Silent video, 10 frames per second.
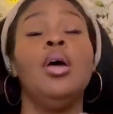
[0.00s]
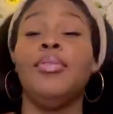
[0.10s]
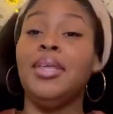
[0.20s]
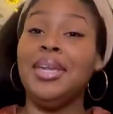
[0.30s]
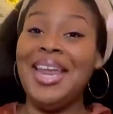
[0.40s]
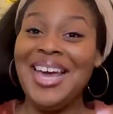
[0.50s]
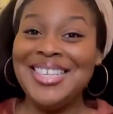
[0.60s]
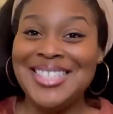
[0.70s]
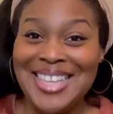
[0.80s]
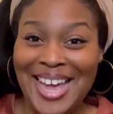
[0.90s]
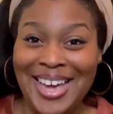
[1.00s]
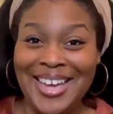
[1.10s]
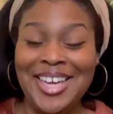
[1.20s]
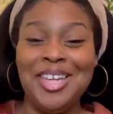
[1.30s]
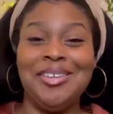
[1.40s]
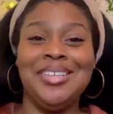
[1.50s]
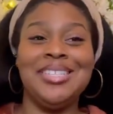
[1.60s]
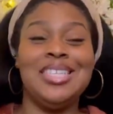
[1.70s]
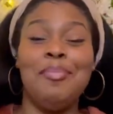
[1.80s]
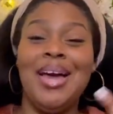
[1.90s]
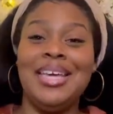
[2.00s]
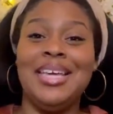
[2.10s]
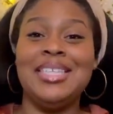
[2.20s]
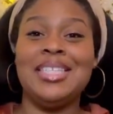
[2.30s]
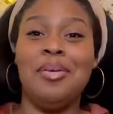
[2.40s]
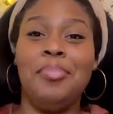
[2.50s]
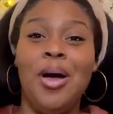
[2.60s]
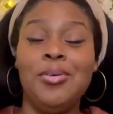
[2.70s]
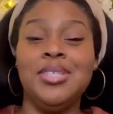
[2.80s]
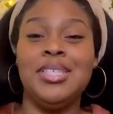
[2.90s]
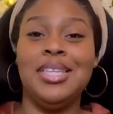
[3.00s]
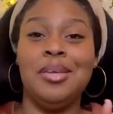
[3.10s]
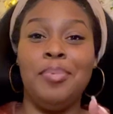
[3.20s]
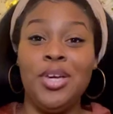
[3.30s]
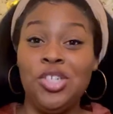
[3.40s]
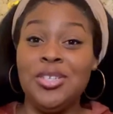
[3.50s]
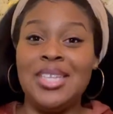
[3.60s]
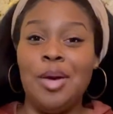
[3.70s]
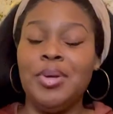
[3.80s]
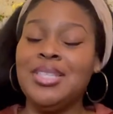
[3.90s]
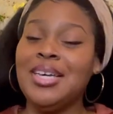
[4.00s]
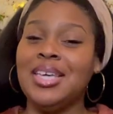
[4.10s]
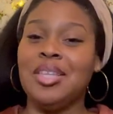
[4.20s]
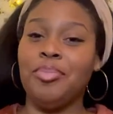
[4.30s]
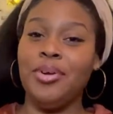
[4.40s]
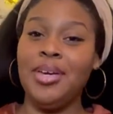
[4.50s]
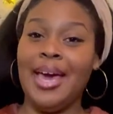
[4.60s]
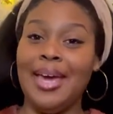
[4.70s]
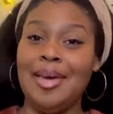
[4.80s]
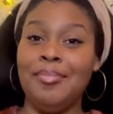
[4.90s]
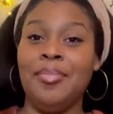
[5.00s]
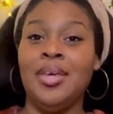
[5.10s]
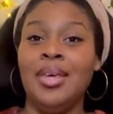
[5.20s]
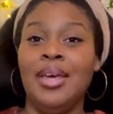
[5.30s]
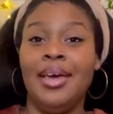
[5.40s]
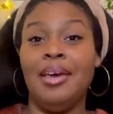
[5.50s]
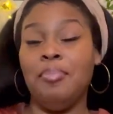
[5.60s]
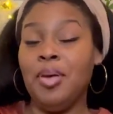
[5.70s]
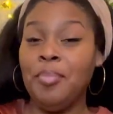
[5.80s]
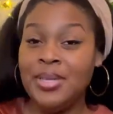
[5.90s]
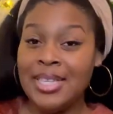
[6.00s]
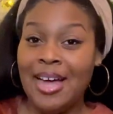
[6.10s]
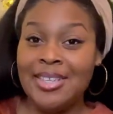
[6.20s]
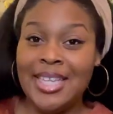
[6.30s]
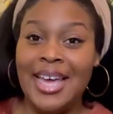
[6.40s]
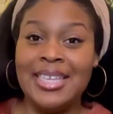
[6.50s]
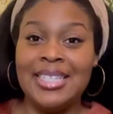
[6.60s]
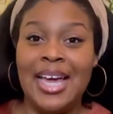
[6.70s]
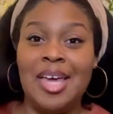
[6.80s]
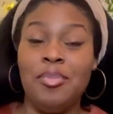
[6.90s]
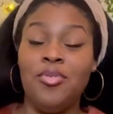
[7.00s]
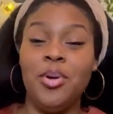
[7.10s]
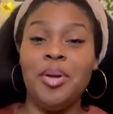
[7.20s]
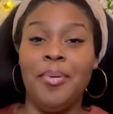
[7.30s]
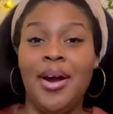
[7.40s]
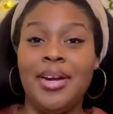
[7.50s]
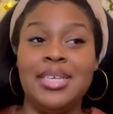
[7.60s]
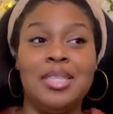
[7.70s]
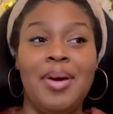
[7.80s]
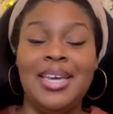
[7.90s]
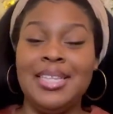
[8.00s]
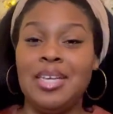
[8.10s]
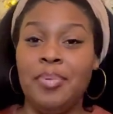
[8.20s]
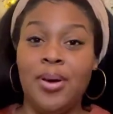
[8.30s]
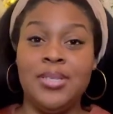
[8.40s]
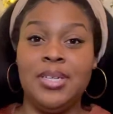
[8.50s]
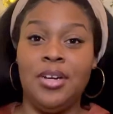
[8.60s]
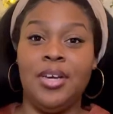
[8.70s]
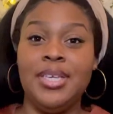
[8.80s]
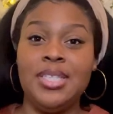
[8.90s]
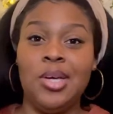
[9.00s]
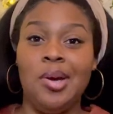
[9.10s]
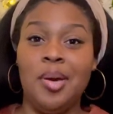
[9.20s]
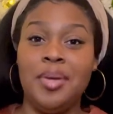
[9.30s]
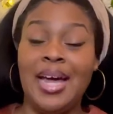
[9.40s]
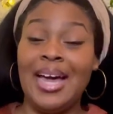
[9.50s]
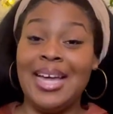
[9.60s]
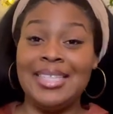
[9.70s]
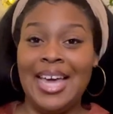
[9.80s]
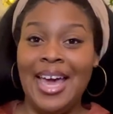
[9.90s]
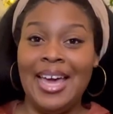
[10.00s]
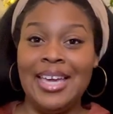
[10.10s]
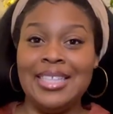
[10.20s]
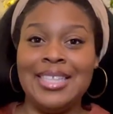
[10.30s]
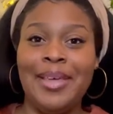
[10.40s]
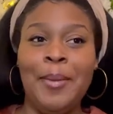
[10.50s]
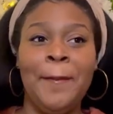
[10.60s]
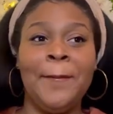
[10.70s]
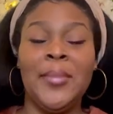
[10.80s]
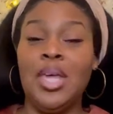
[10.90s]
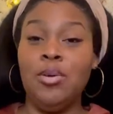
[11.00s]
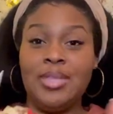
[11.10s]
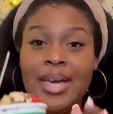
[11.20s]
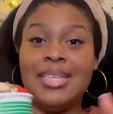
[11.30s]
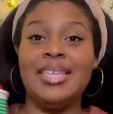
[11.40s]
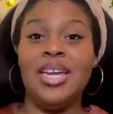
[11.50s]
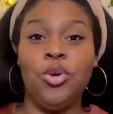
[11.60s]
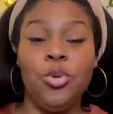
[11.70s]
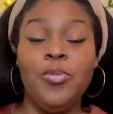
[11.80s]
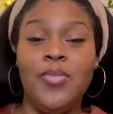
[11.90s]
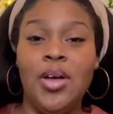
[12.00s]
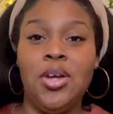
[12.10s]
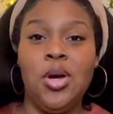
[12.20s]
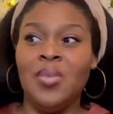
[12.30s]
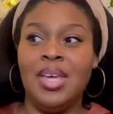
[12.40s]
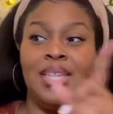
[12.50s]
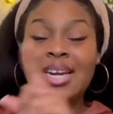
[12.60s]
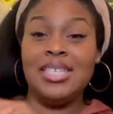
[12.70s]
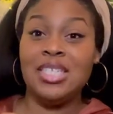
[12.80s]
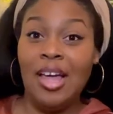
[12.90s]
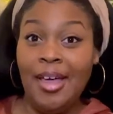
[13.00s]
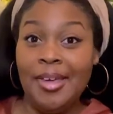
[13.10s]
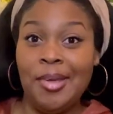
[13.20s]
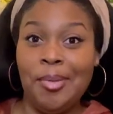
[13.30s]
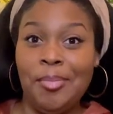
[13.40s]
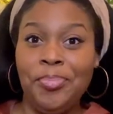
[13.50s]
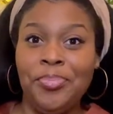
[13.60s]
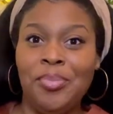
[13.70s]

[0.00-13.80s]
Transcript: The next day, somebody ends up posting the pictures that we took at the pregame at Pimpin's house last night before the party. Somebody ends up posting it on Instagram and I got tagged. And it was, like I said, a group photo. And then I saw him.